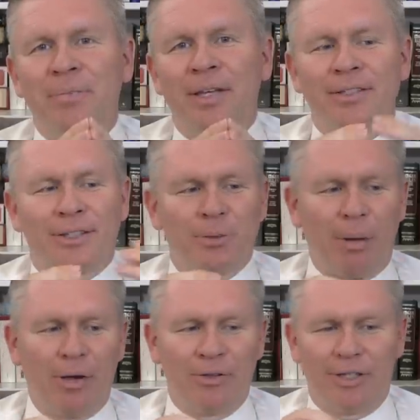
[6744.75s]
He's
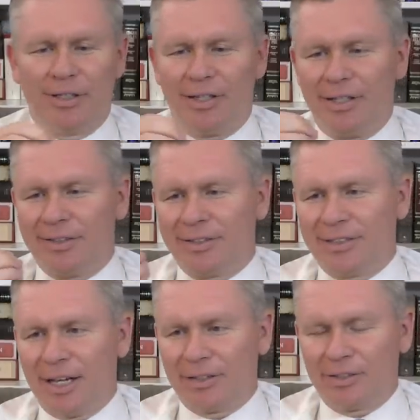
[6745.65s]
expounding, he's
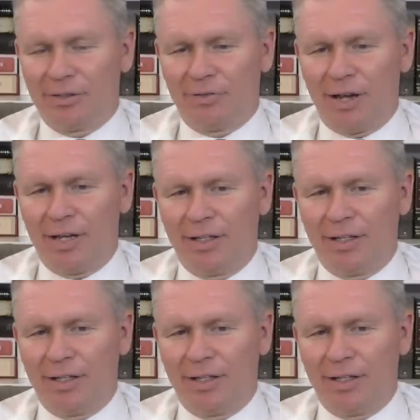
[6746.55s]
testifying,